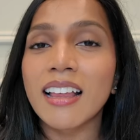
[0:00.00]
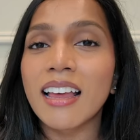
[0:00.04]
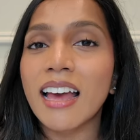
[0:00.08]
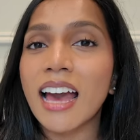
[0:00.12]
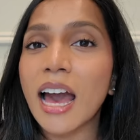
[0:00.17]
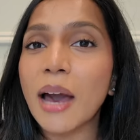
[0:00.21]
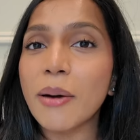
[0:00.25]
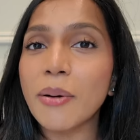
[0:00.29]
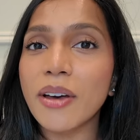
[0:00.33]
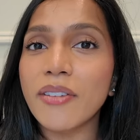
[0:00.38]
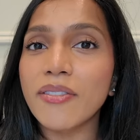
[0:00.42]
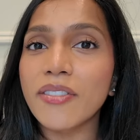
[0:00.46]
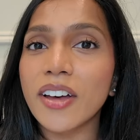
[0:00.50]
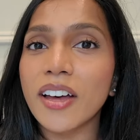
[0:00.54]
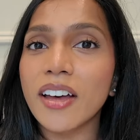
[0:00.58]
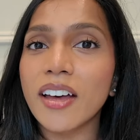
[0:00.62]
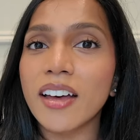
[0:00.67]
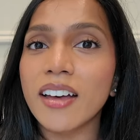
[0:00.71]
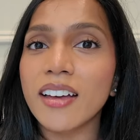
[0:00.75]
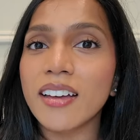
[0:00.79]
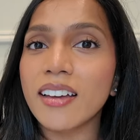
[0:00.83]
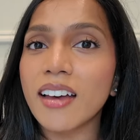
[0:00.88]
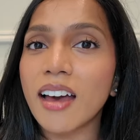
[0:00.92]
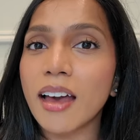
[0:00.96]

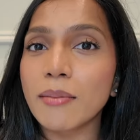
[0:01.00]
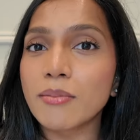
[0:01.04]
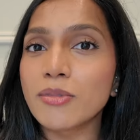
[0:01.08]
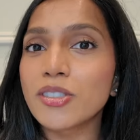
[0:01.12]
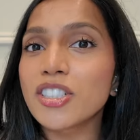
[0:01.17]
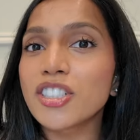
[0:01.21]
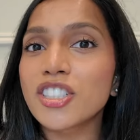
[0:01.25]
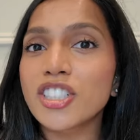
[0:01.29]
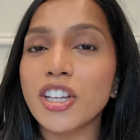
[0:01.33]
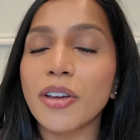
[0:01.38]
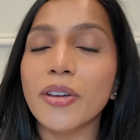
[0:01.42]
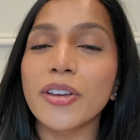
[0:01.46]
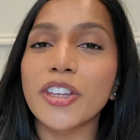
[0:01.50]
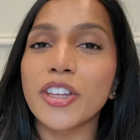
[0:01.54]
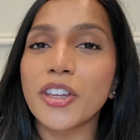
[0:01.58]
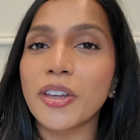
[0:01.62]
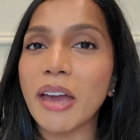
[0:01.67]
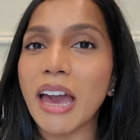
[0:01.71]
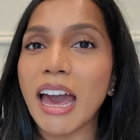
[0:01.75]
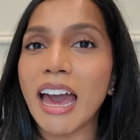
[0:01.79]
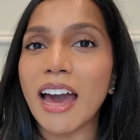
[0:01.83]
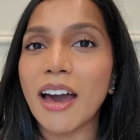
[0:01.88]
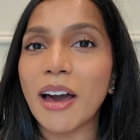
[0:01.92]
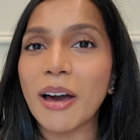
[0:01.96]
However, I'm just showing you
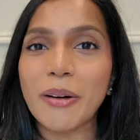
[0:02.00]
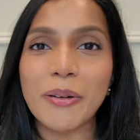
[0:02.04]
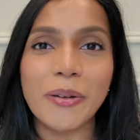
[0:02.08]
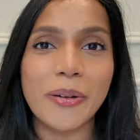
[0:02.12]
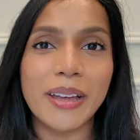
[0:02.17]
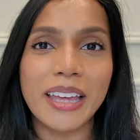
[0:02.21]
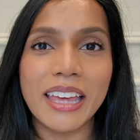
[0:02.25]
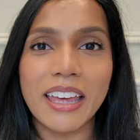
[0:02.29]
how